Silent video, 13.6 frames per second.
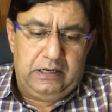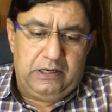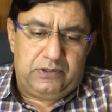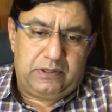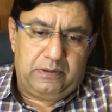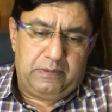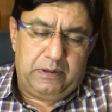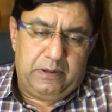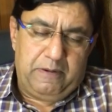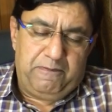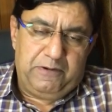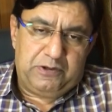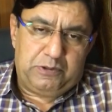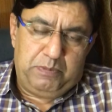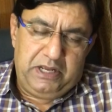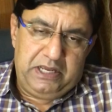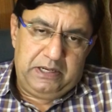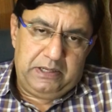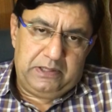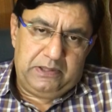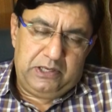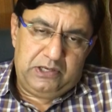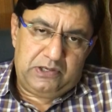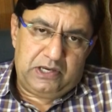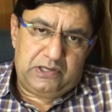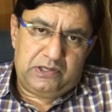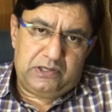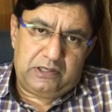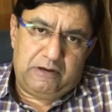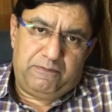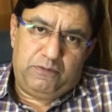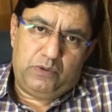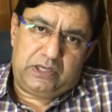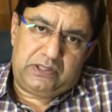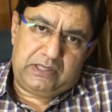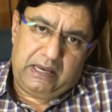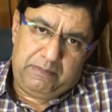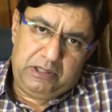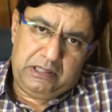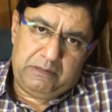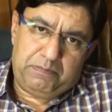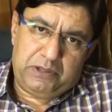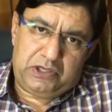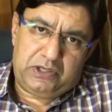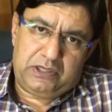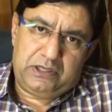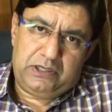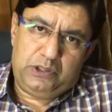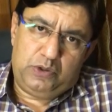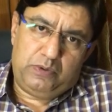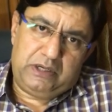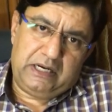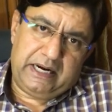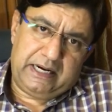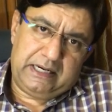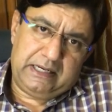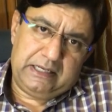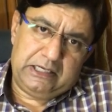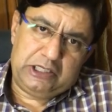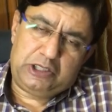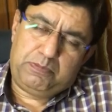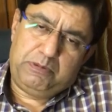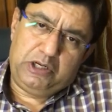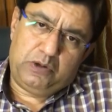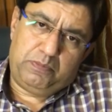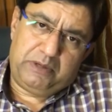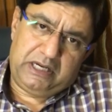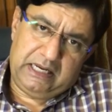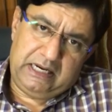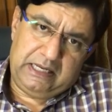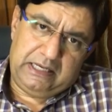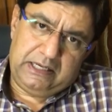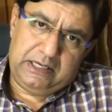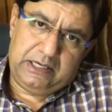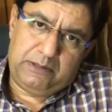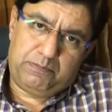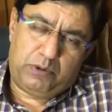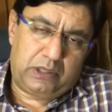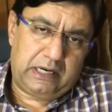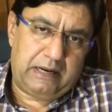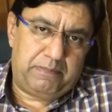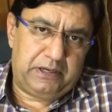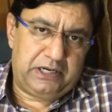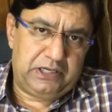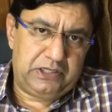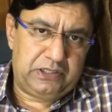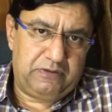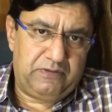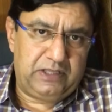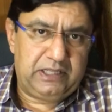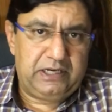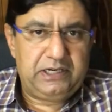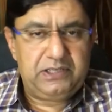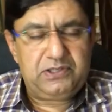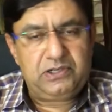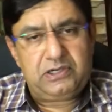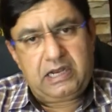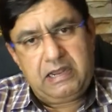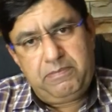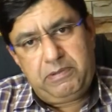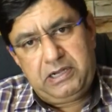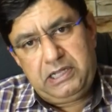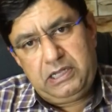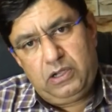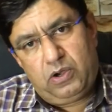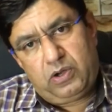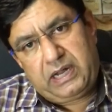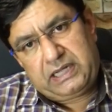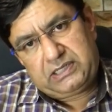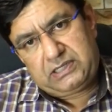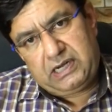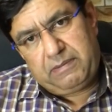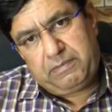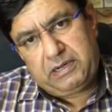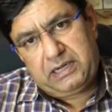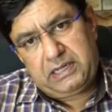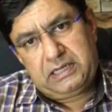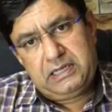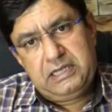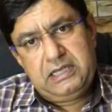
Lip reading: so if it's spleen, in these cases, if you examine the patient, you will get splenomegaly in portal hypertension, whether it is intrahepatic or extrahepatic.